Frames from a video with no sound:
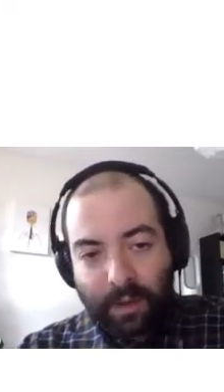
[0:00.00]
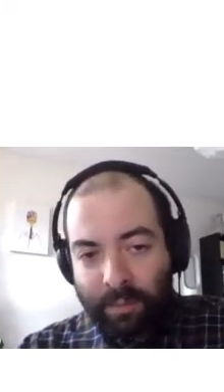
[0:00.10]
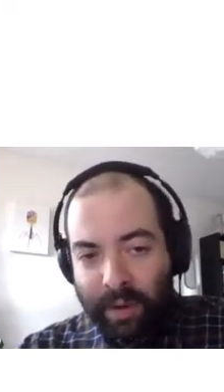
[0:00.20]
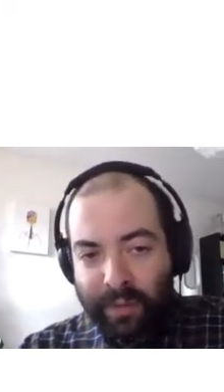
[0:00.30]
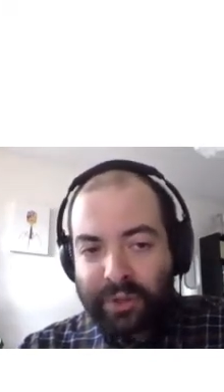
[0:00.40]

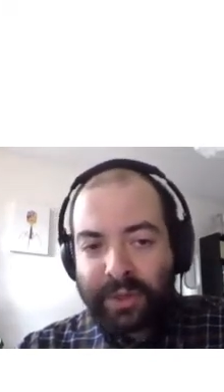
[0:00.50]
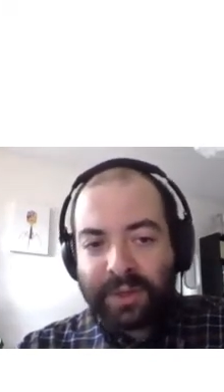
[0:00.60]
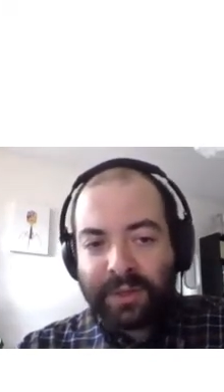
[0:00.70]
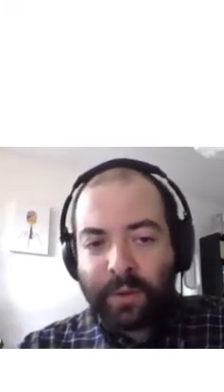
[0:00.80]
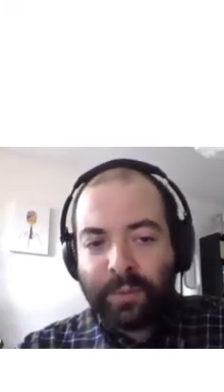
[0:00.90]

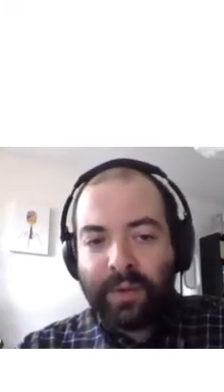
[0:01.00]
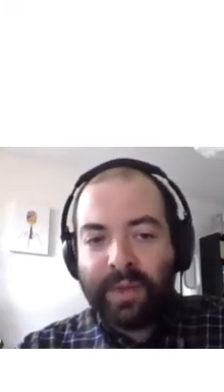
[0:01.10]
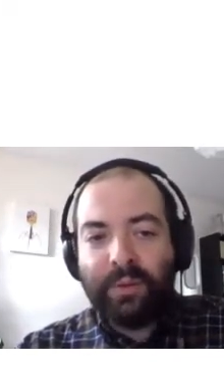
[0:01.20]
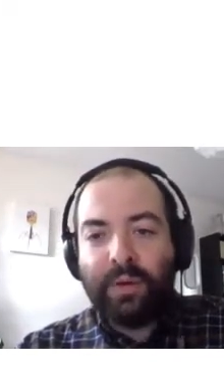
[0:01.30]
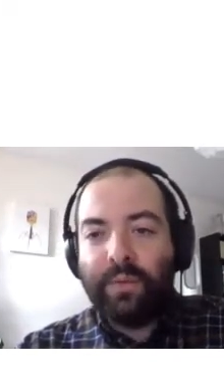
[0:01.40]
pathogenic software
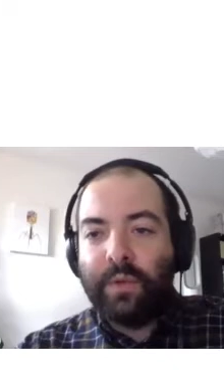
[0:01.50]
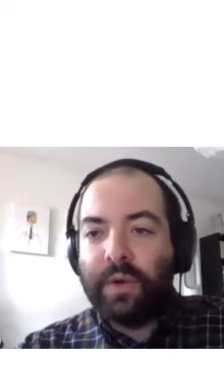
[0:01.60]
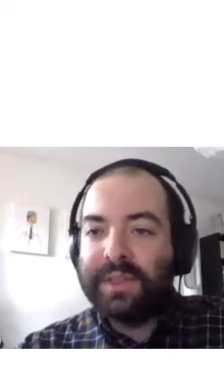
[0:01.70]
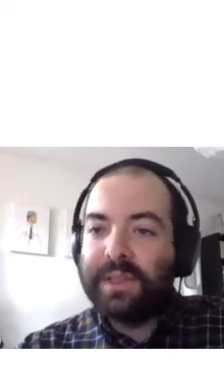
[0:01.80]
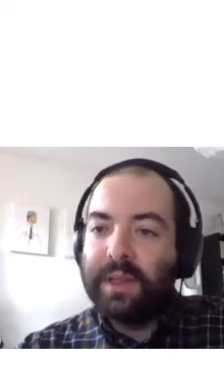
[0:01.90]
that
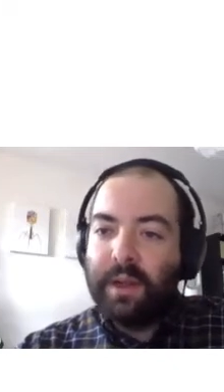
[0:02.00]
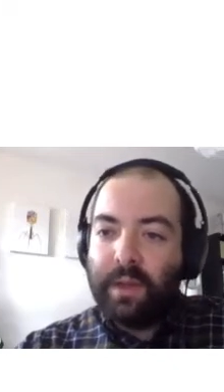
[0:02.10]
converts